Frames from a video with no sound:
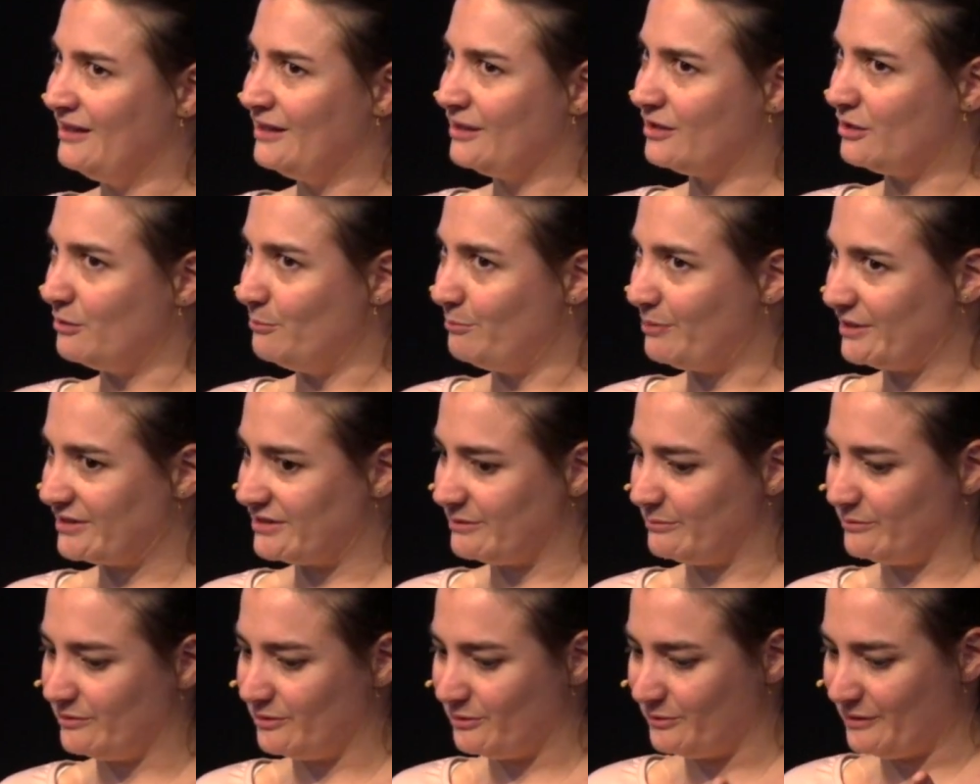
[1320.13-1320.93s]

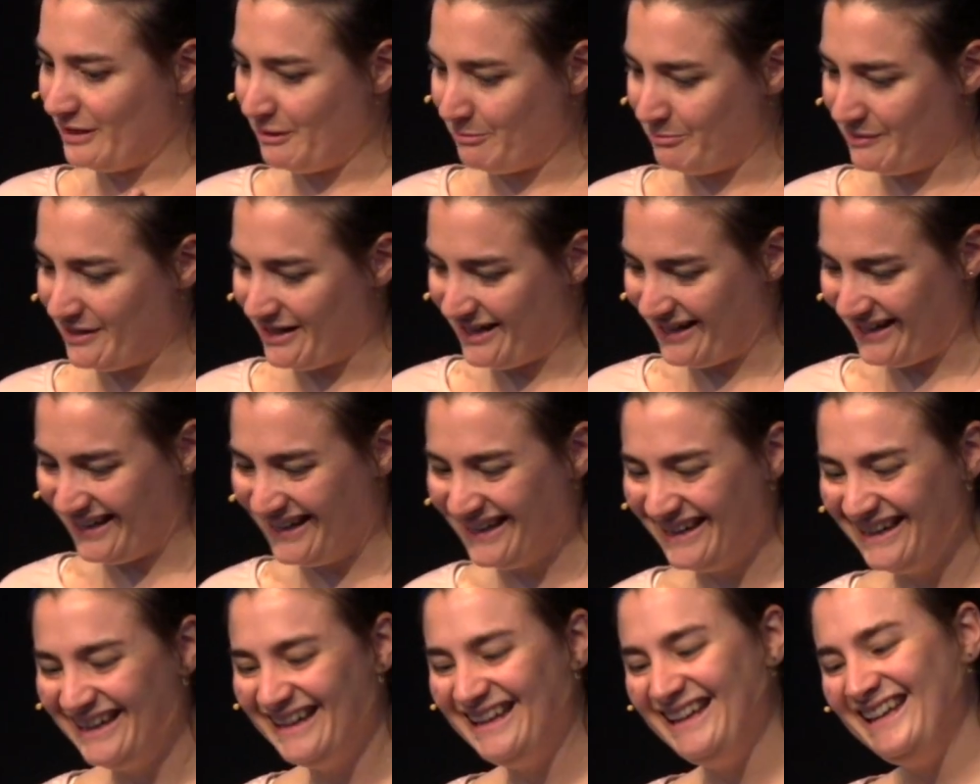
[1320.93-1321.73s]
compatible API.
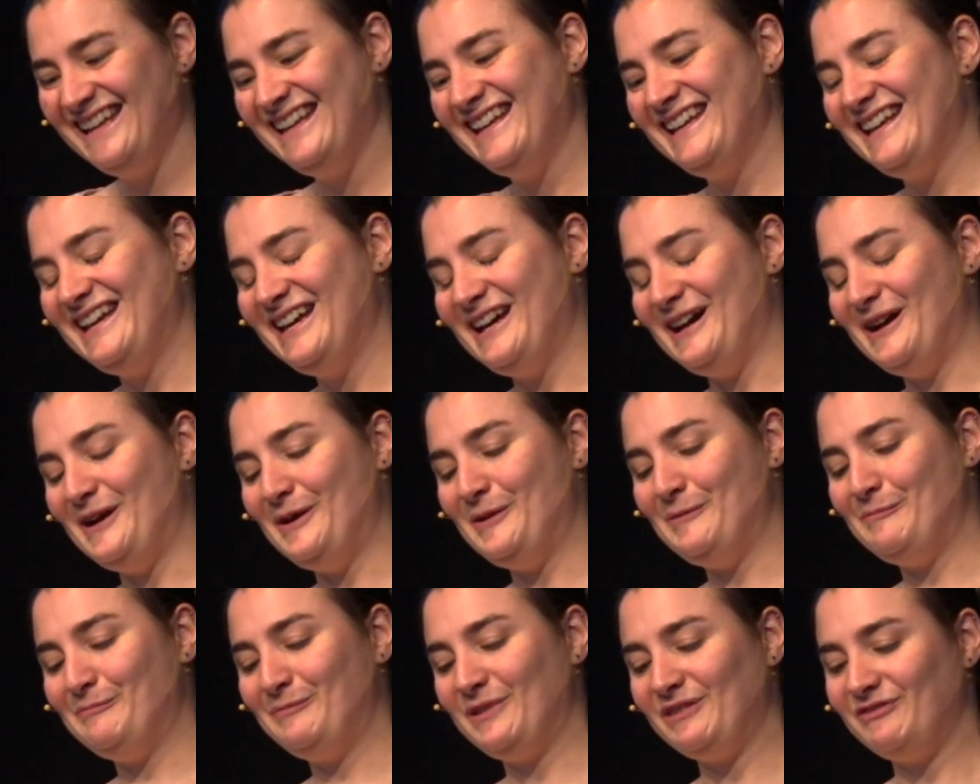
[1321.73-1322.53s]

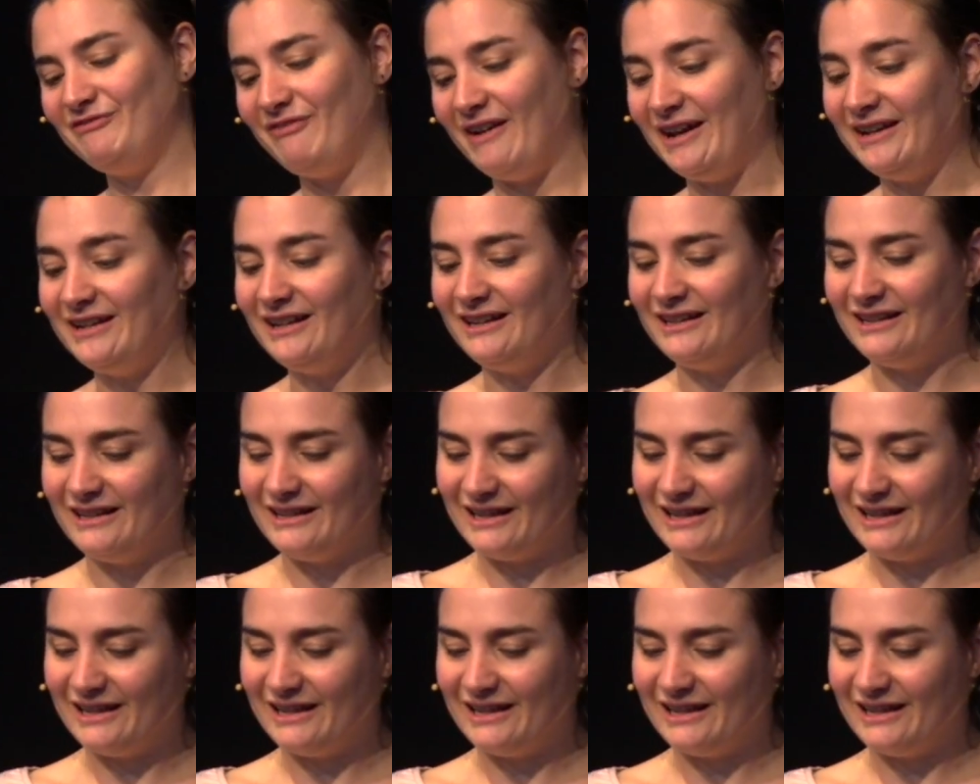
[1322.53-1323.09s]
But finally